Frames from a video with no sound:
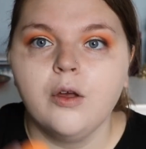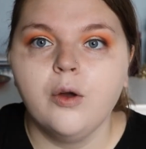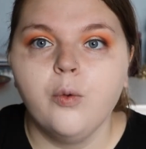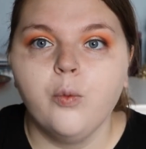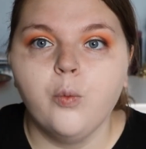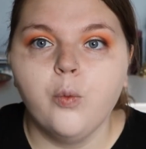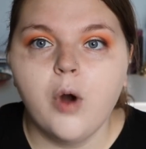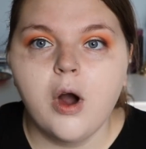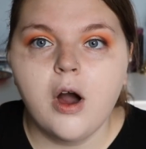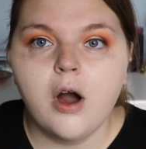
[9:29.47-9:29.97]

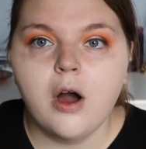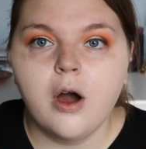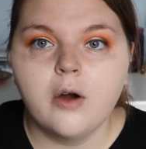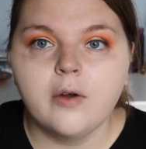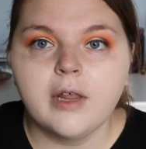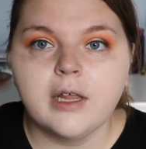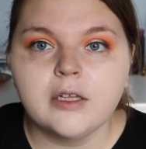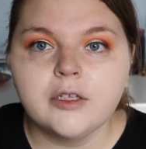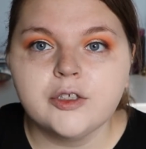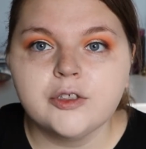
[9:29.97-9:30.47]
Whoa,
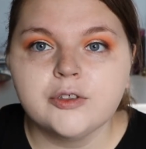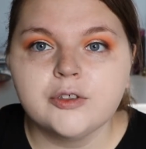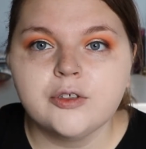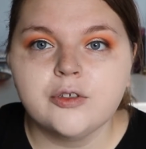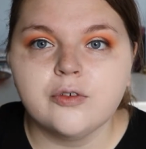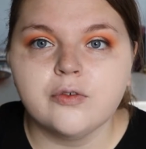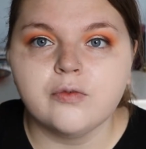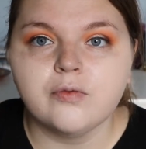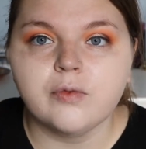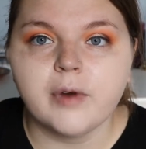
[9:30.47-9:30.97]
that looks
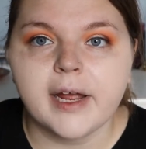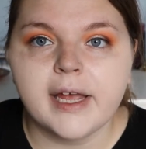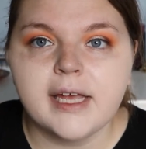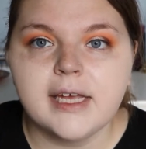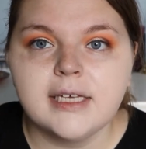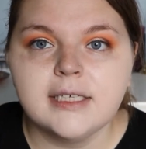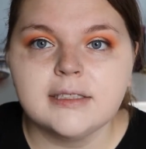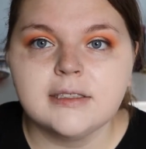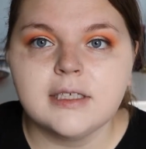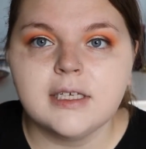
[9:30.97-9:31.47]

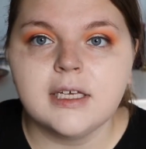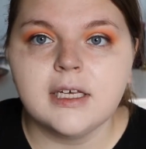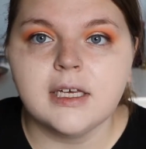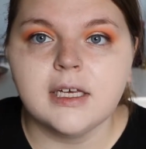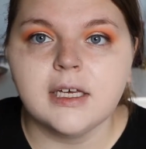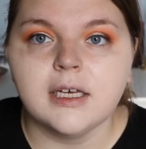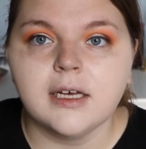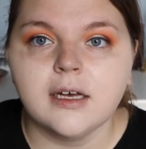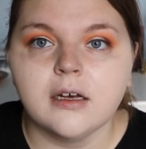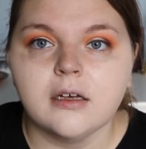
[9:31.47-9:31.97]

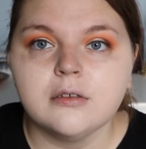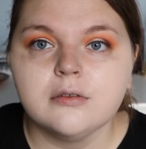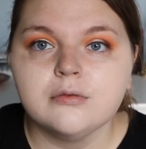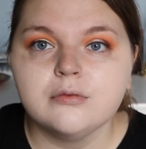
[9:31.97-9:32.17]
crazy.